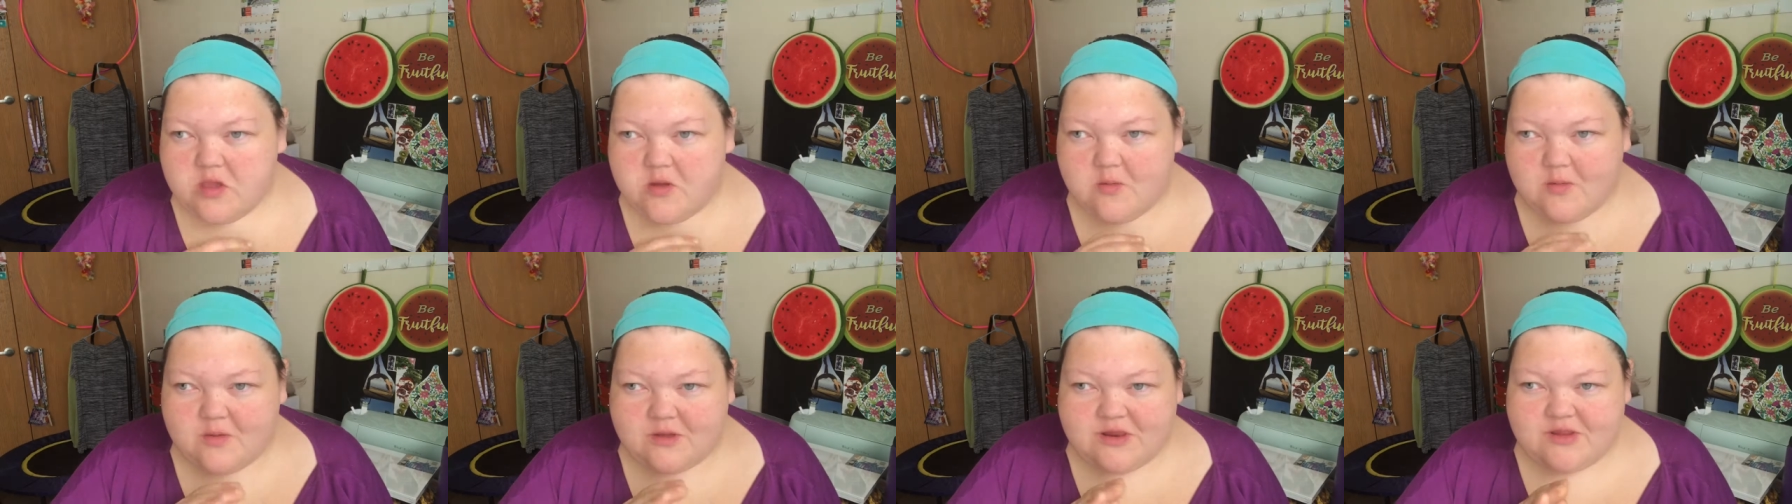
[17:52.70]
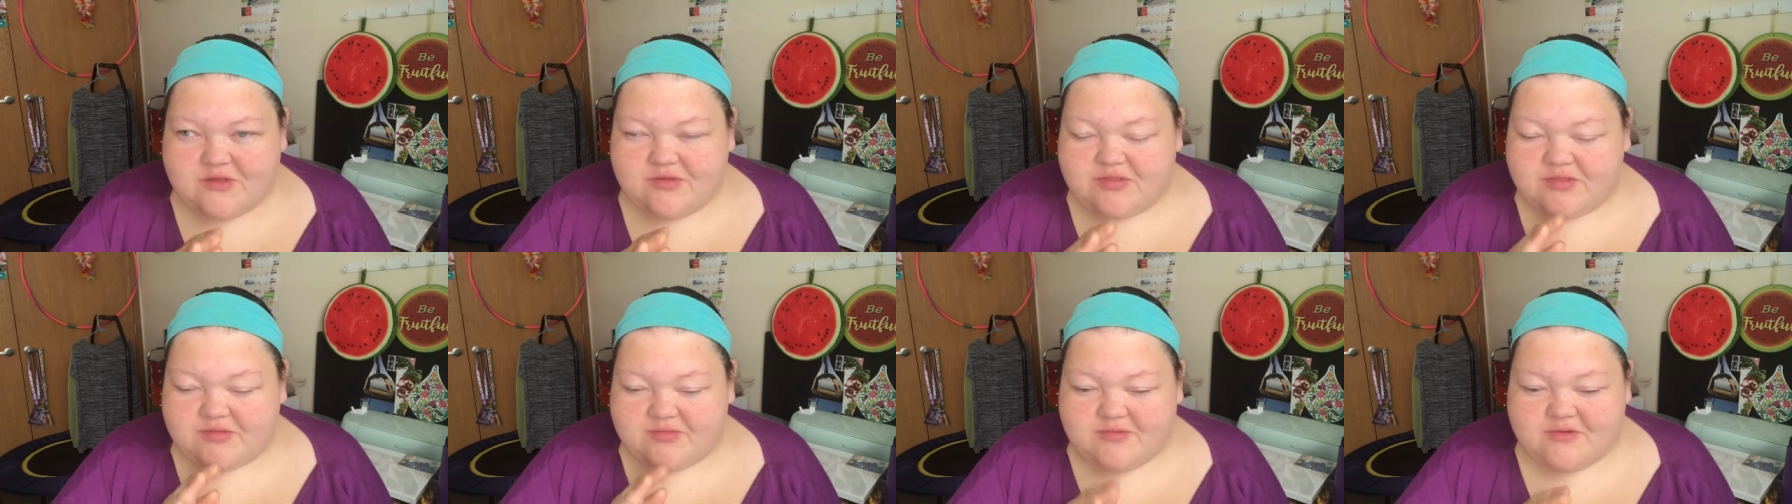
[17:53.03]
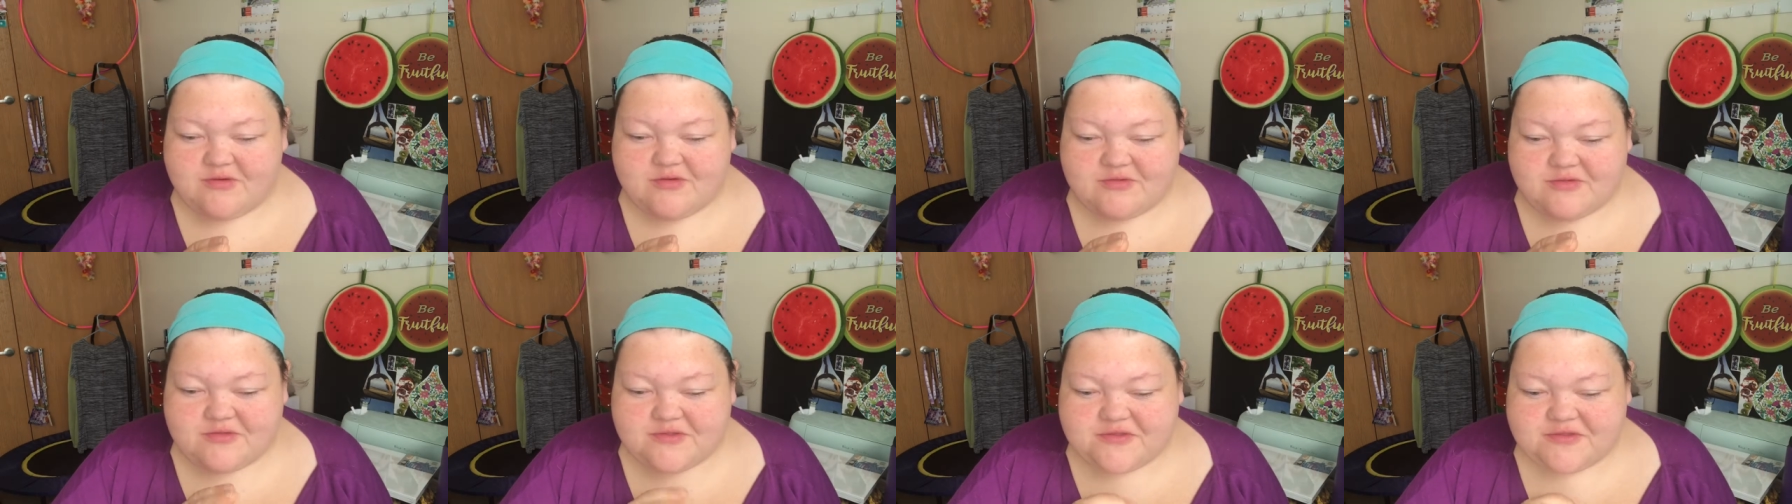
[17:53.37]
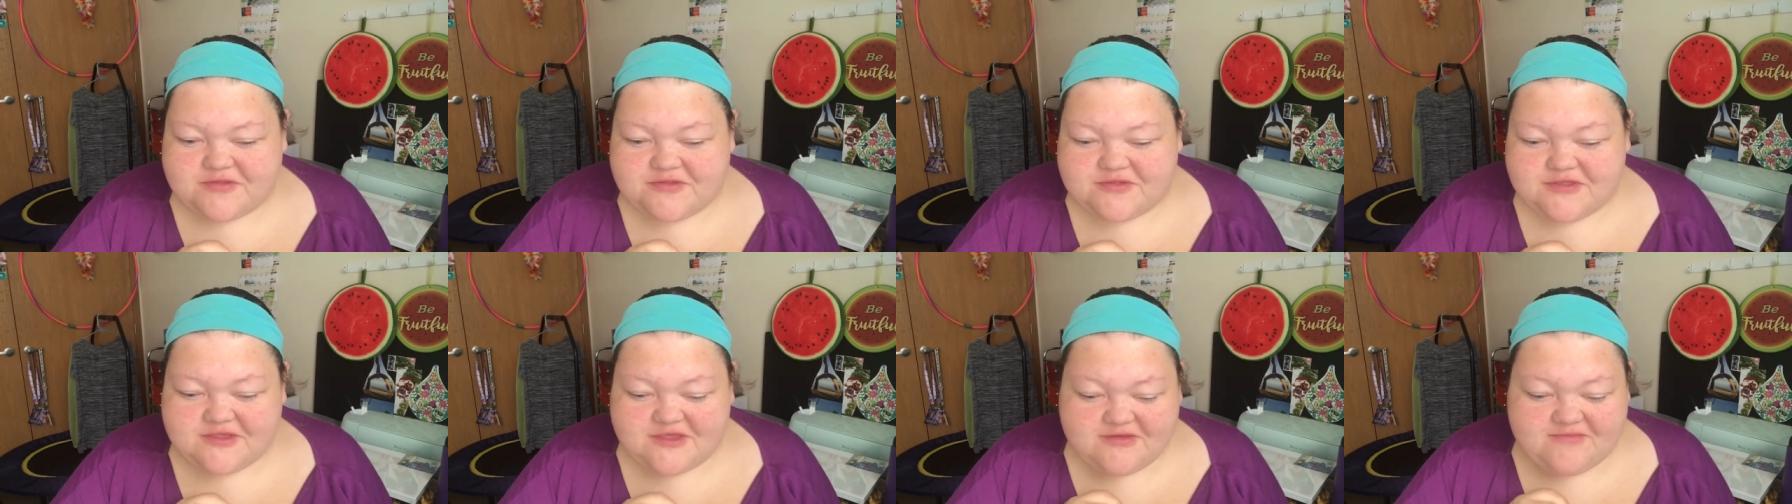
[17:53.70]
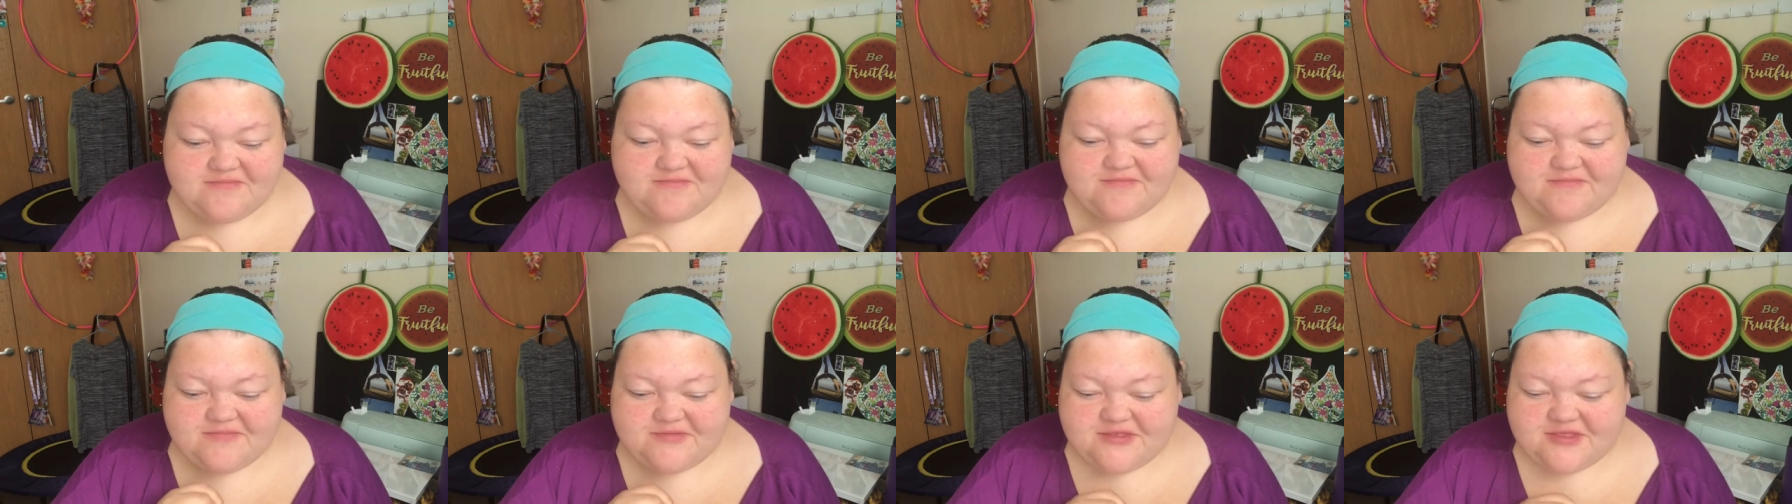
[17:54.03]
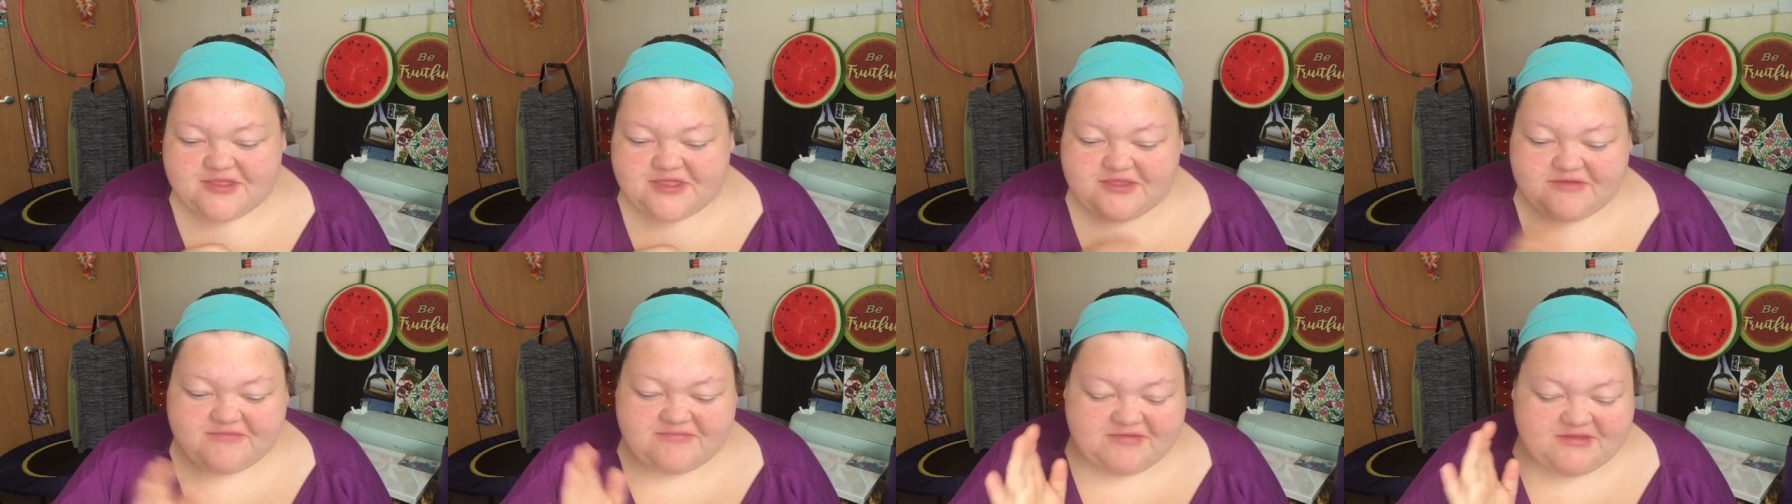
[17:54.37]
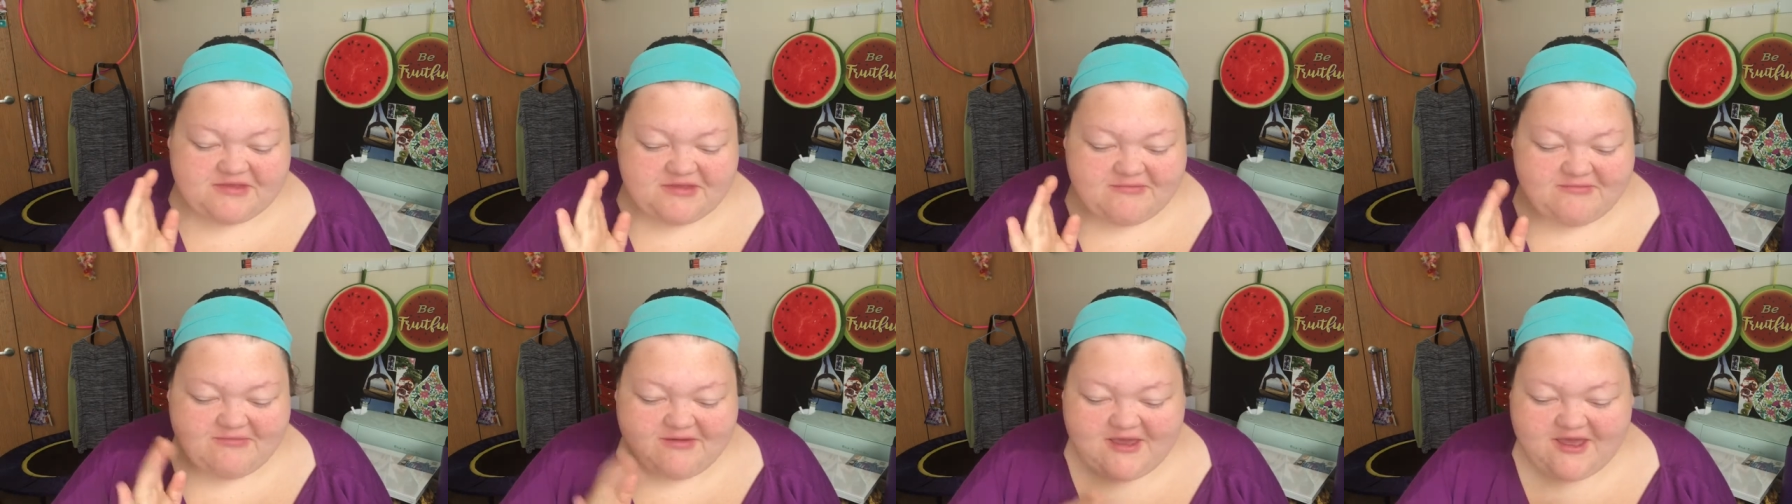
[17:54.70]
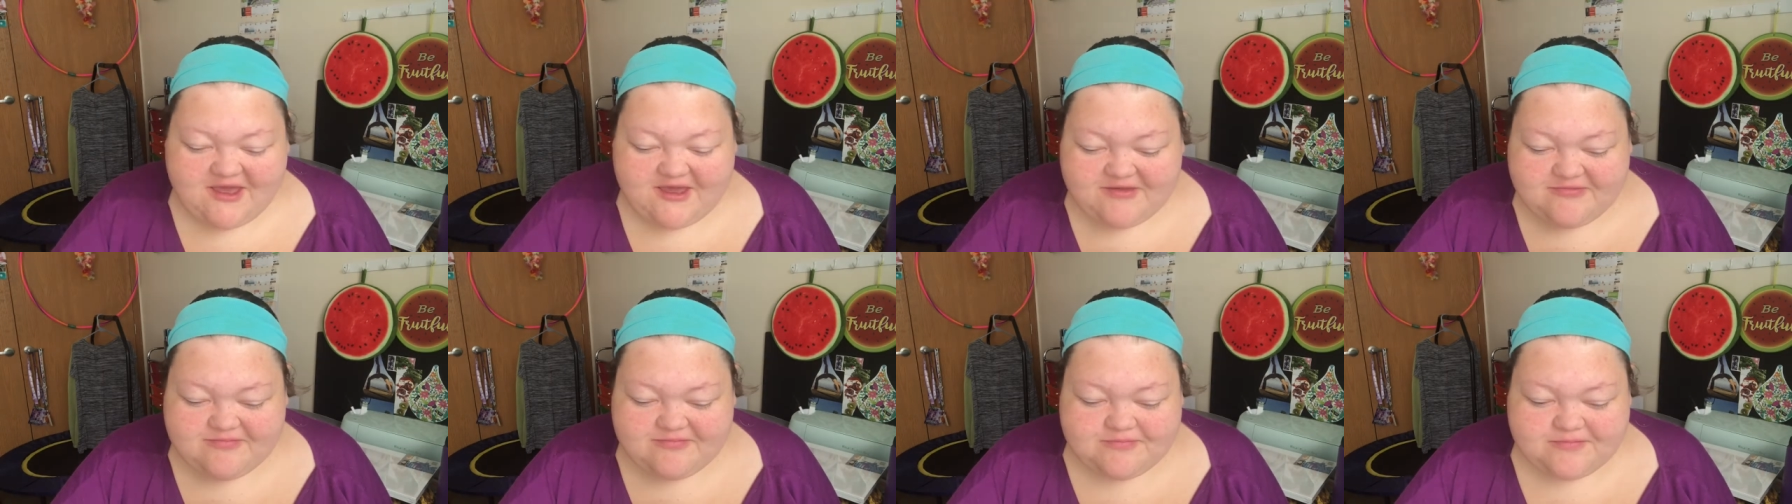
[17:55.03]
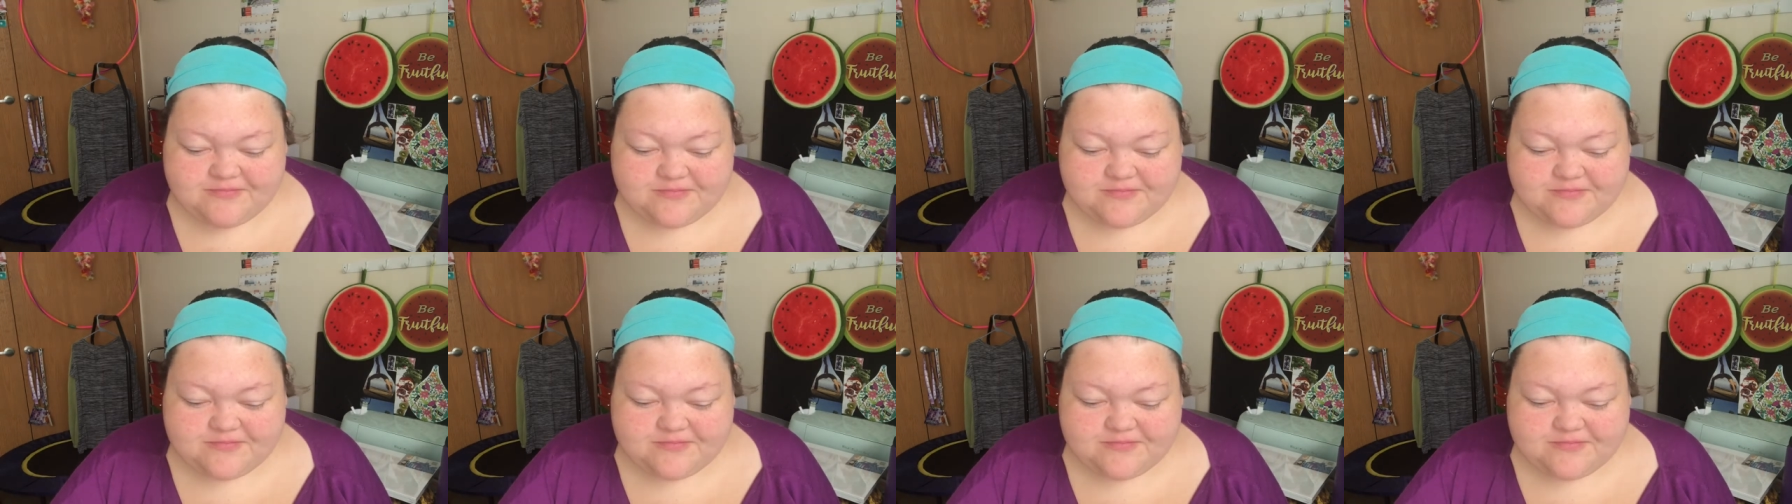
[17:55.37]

one of the most deep sleeps I've had.